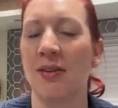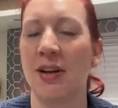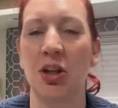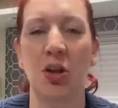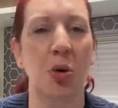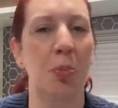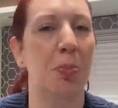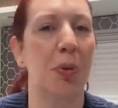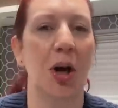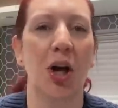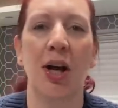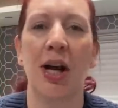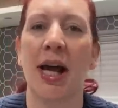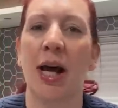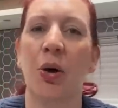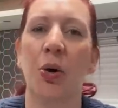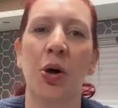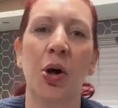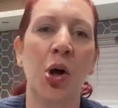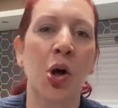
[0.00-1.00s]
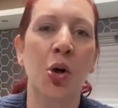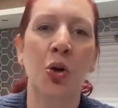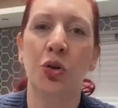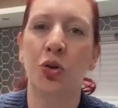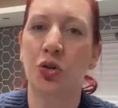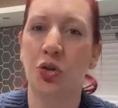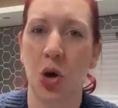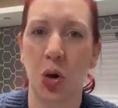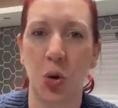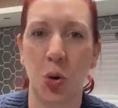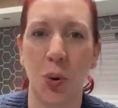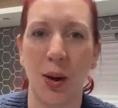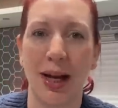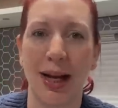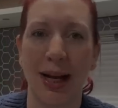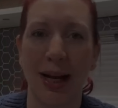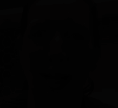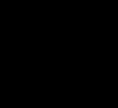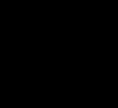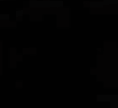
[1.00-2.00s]
You'll burn out so
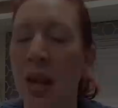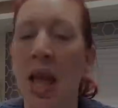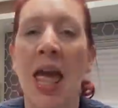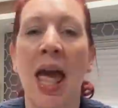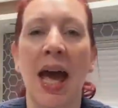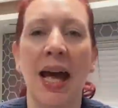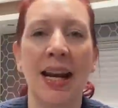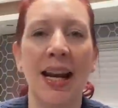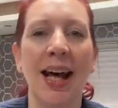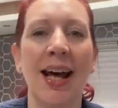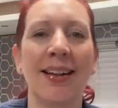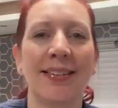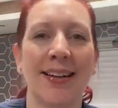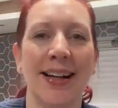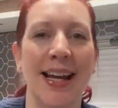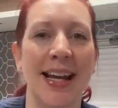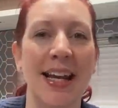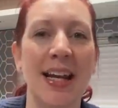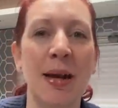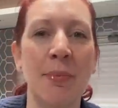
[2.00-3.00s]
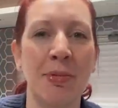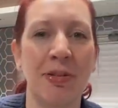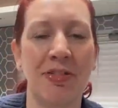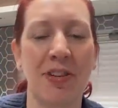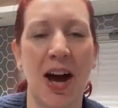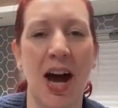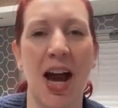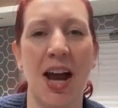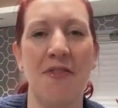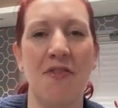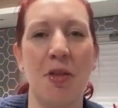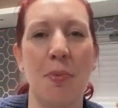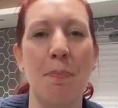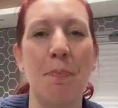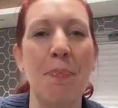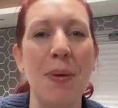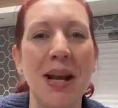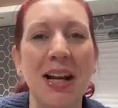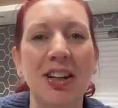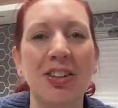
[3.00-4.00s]
quickly. And lastly, number five, the
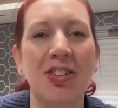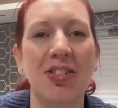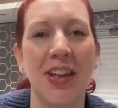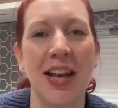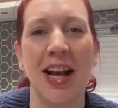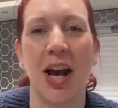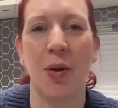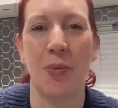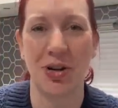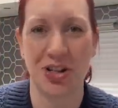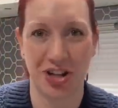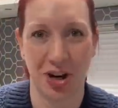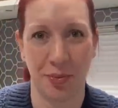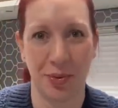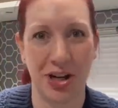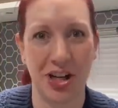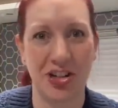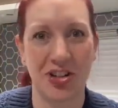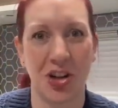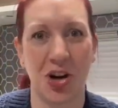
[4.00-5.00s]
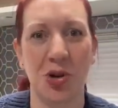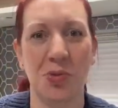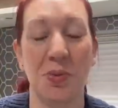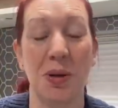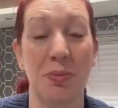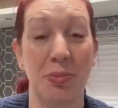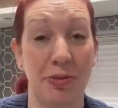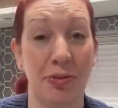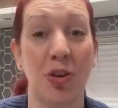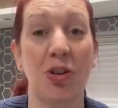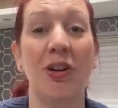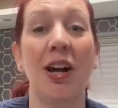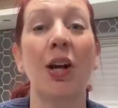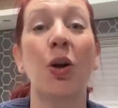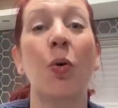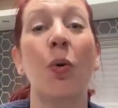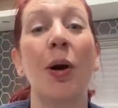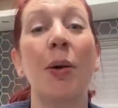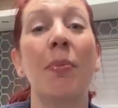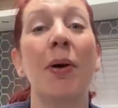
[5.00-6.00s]
biggest thing I wish someone had told me before I
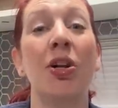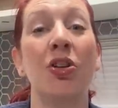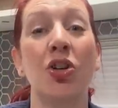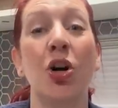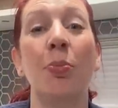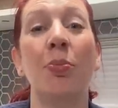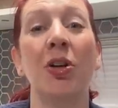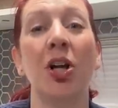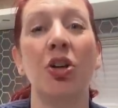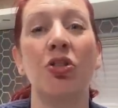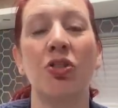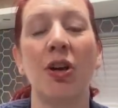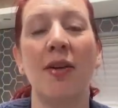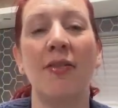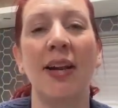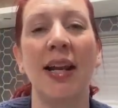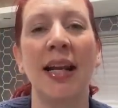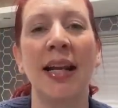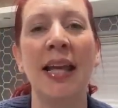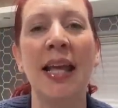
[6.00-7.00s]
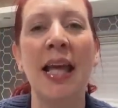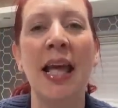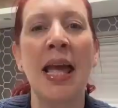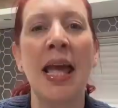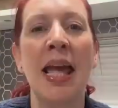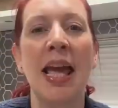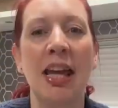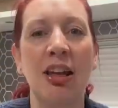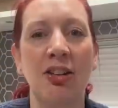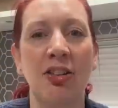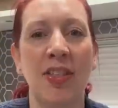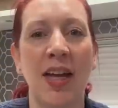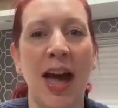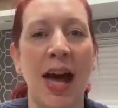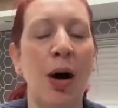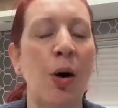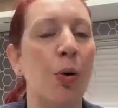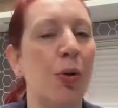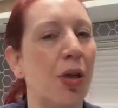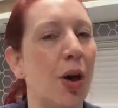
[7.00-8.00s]
quit my job to go traveling is
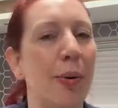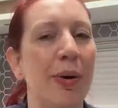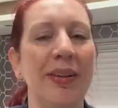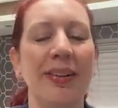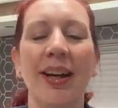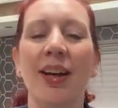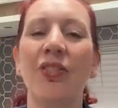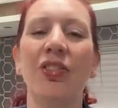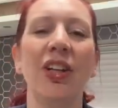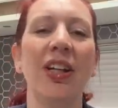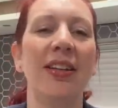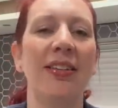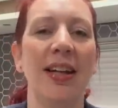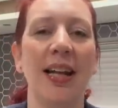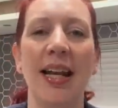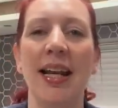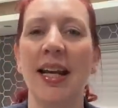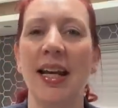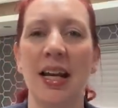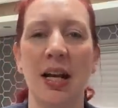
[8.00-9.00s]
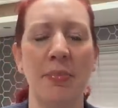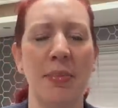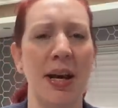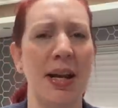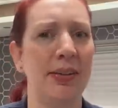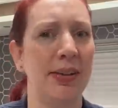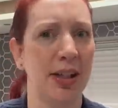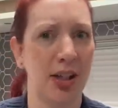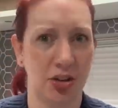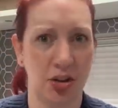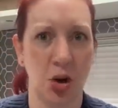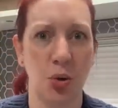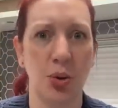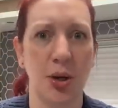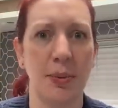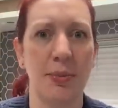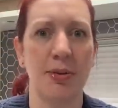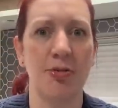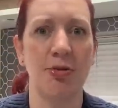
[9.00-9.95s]
that, although it sounds idyllic and amazing, and don't get me